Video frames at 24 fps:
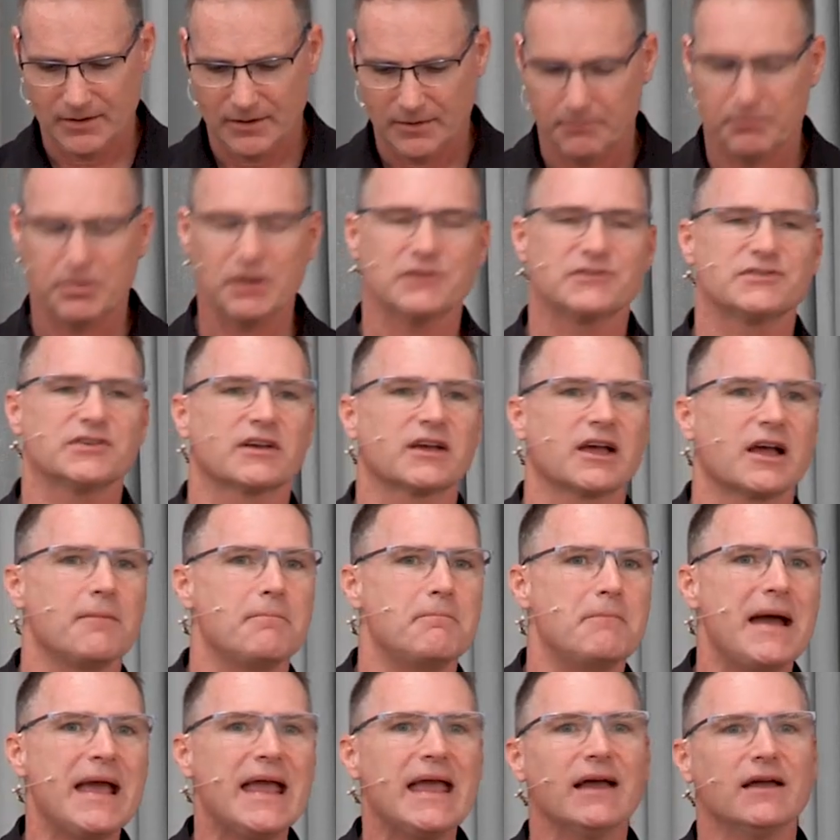But it's a
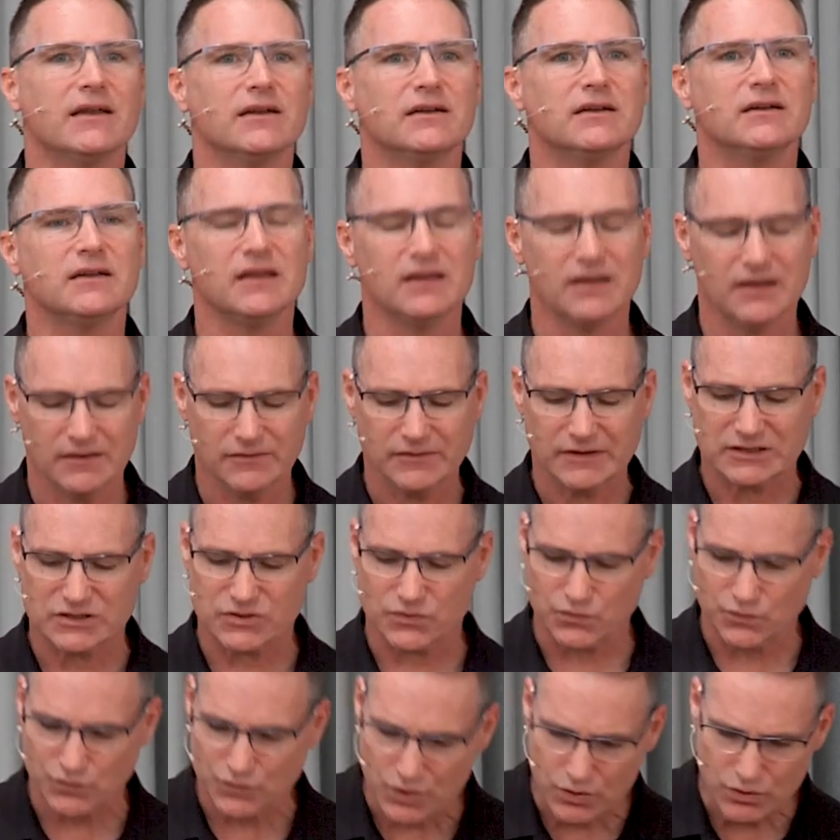command that's
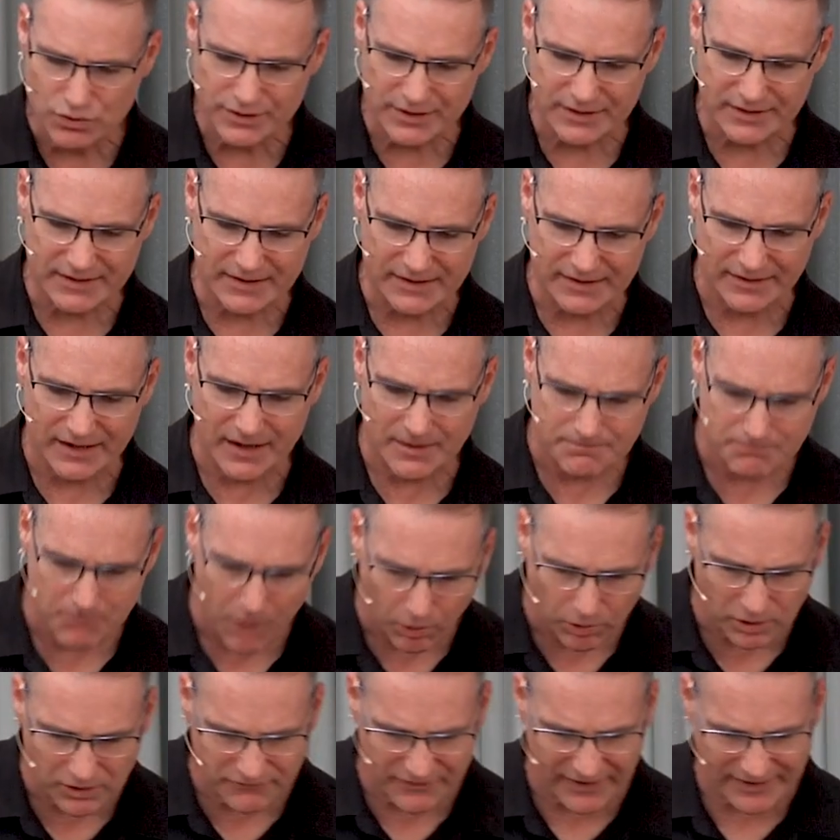rooted in and
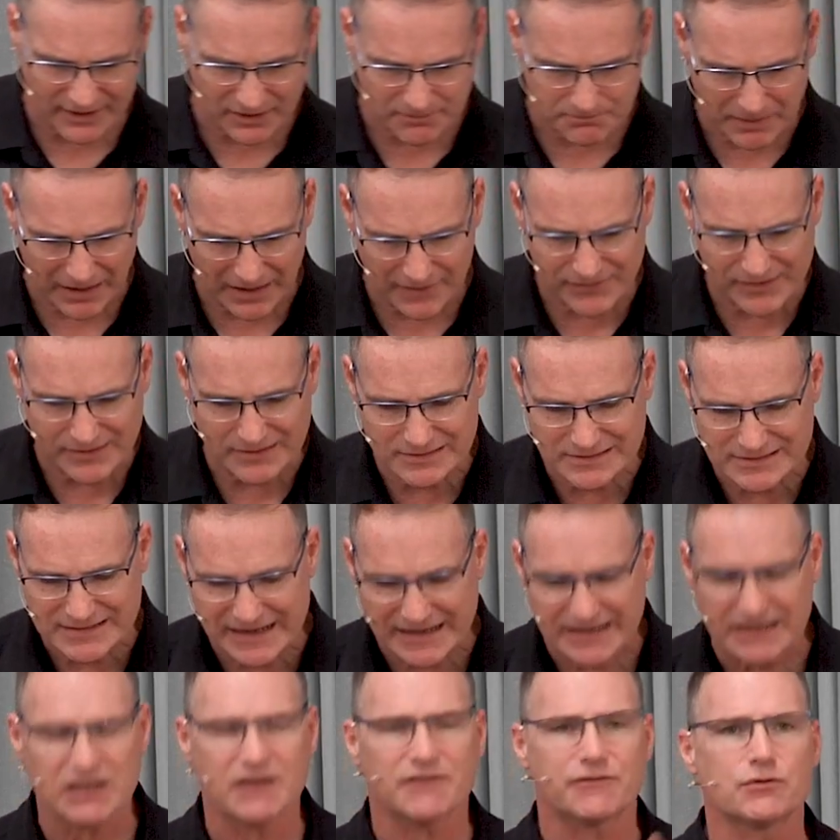motivated by the
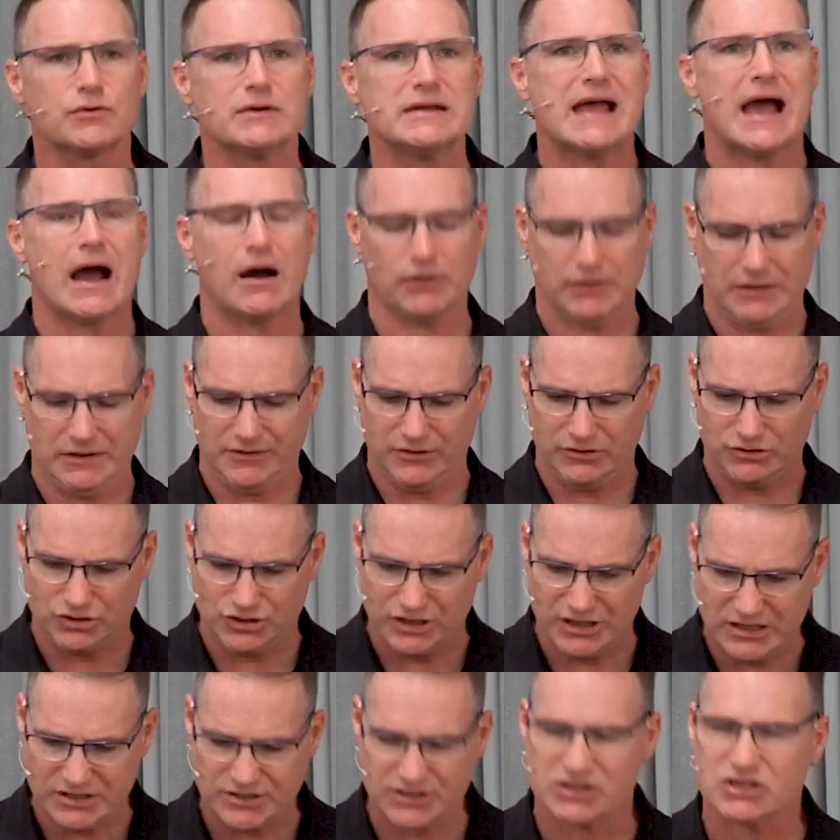indicative reality that
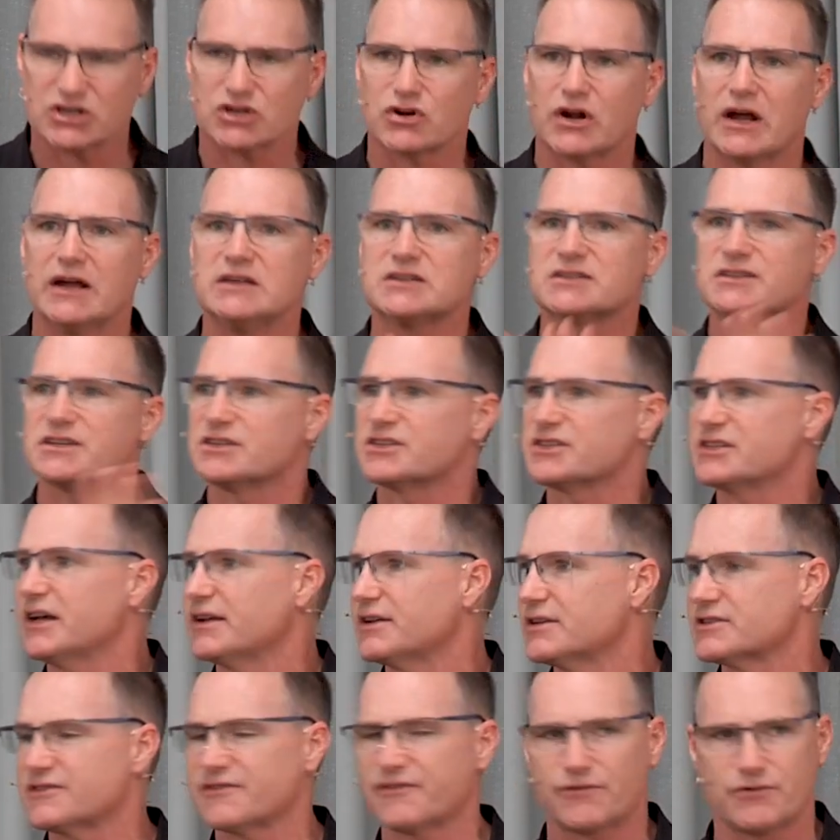Jesus Christ has set
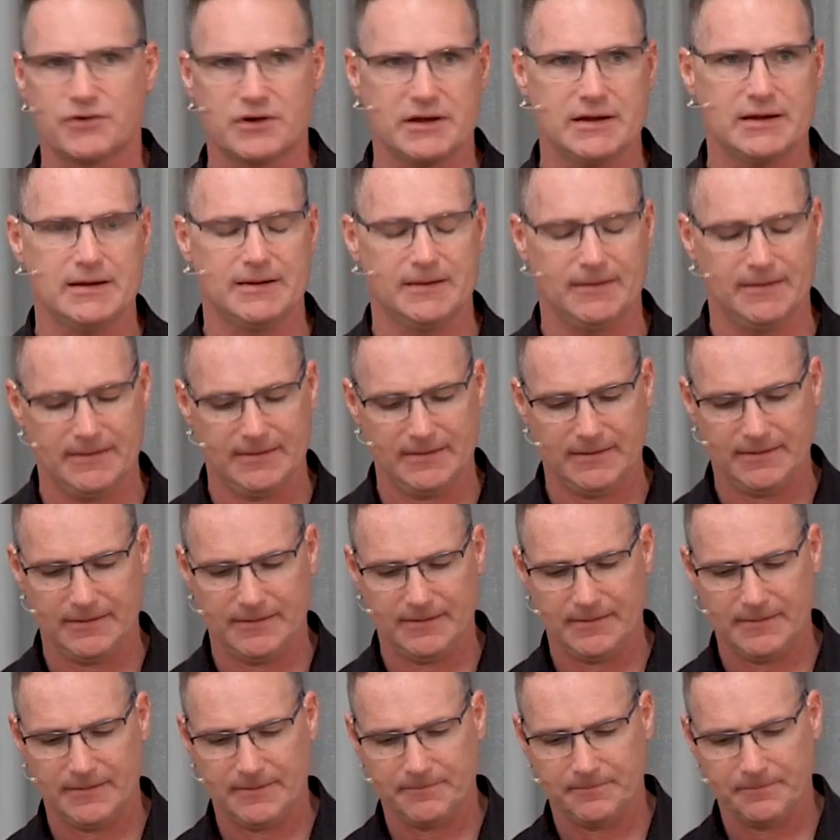us free.
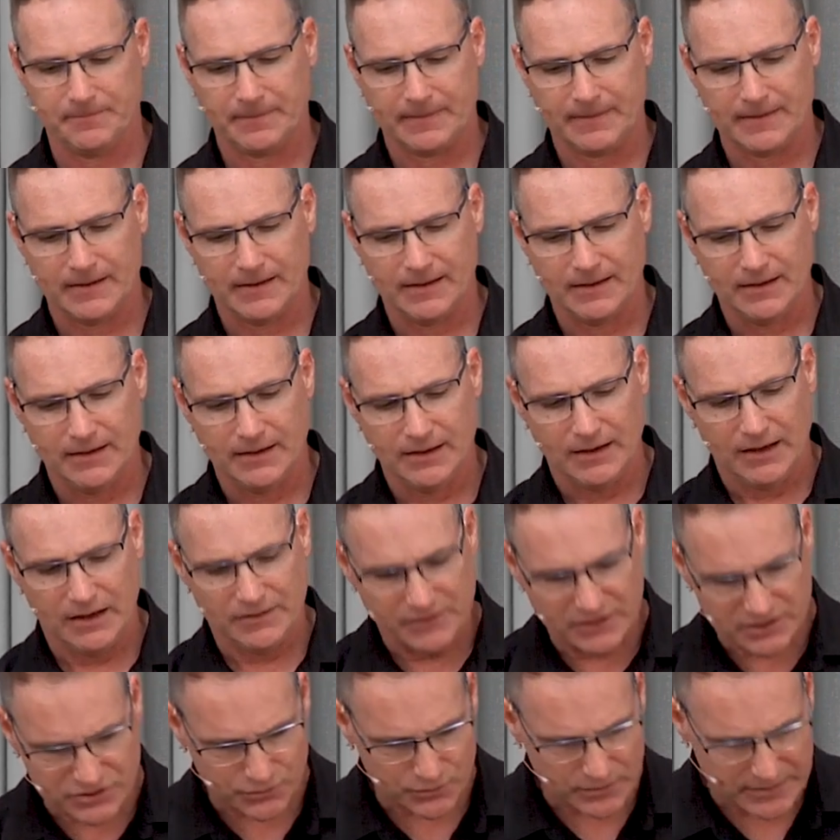And
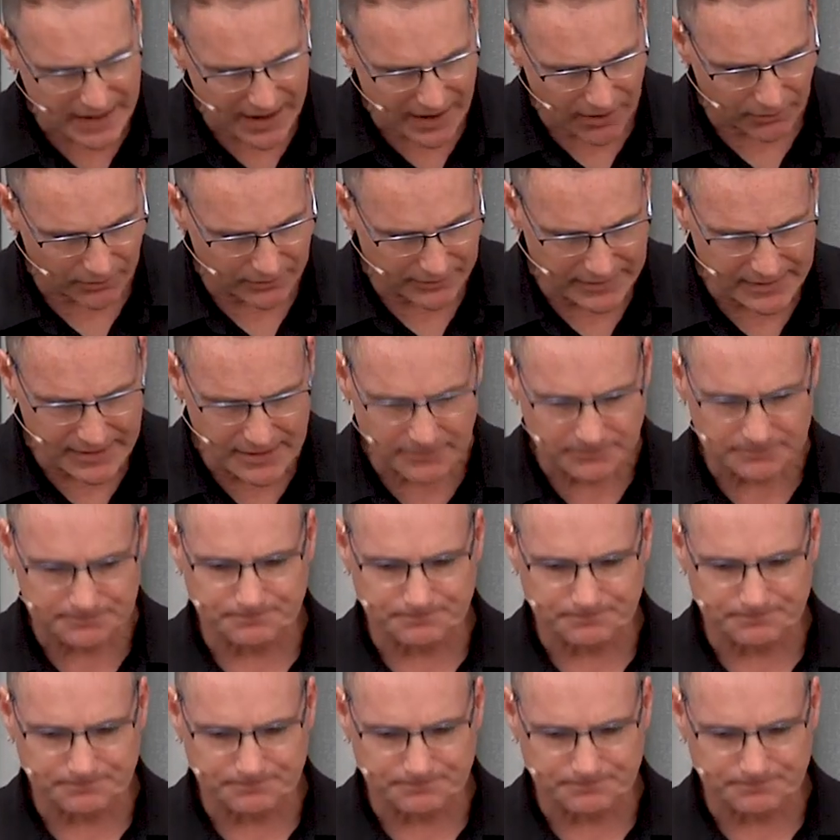this reality